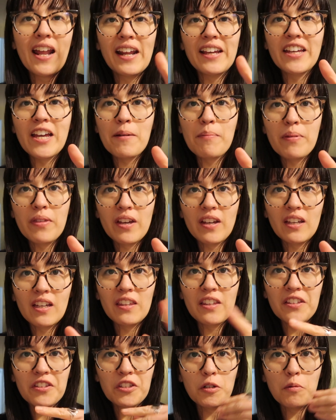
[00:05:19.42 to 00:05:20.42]
I kept
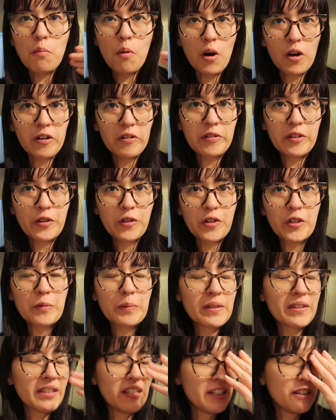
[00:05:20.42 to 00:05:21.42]
thinking that tomorrow is
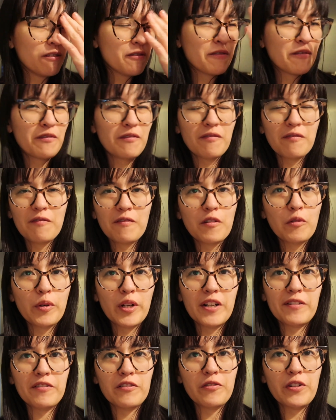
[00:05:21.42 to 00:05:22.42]
Christmas Eve for
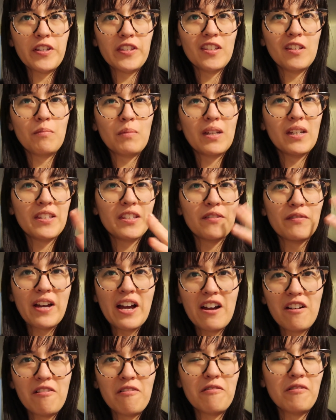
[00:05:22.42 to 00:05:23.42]
whatever reason, because of
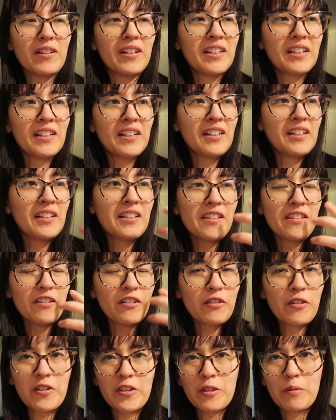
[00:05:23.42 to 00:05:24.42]
how
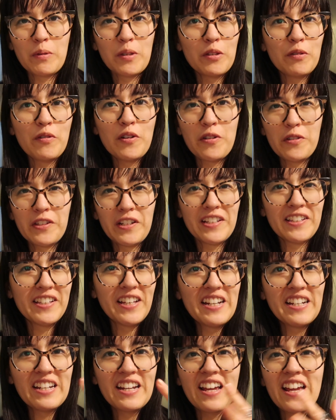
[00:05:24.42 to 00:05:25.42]
Christmas falls on a
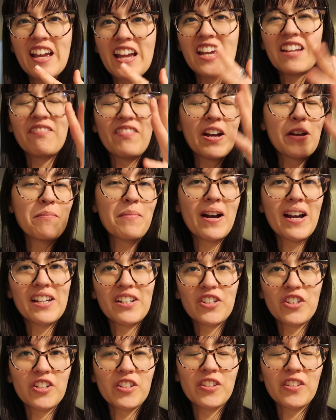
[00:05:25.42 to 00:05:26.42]
Sunday, and my
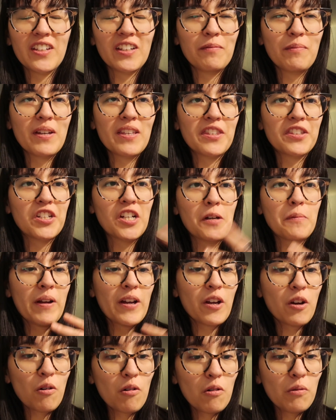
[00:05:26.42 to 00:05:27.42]
mind's just like messed up.
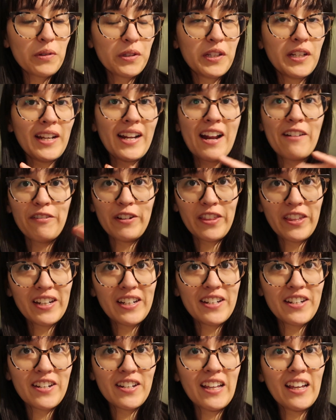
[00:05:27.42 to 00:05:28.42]
My goal was to get
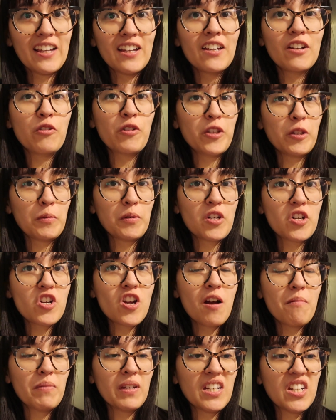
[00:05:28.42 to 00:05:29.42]
everything like Christmas
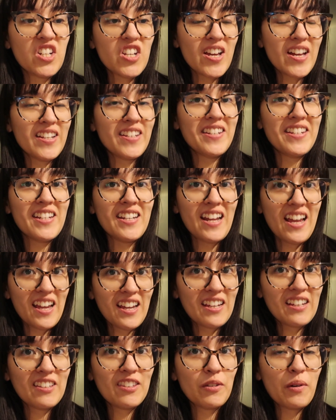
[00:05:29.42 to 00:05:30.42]
shopping done
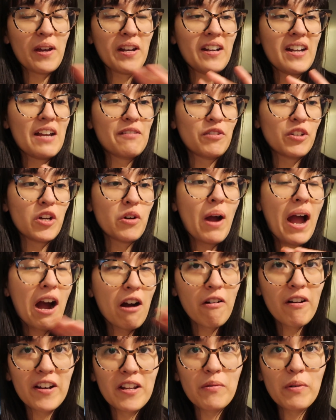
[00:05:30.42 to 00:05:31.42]
today so I didn't have to go
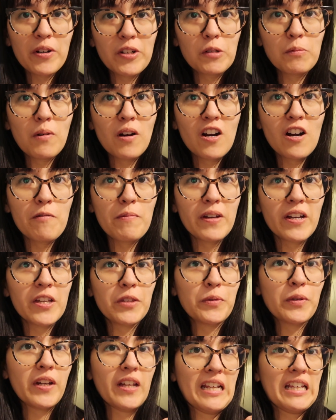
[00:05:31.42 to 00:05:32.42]
out anywhere tomorrow,
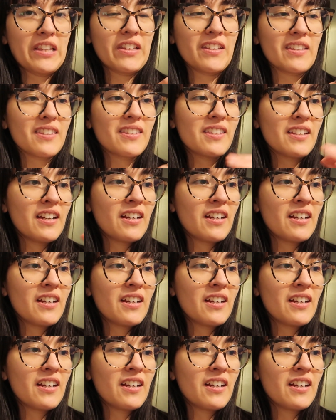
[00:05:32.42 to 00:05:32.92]
because we're getting this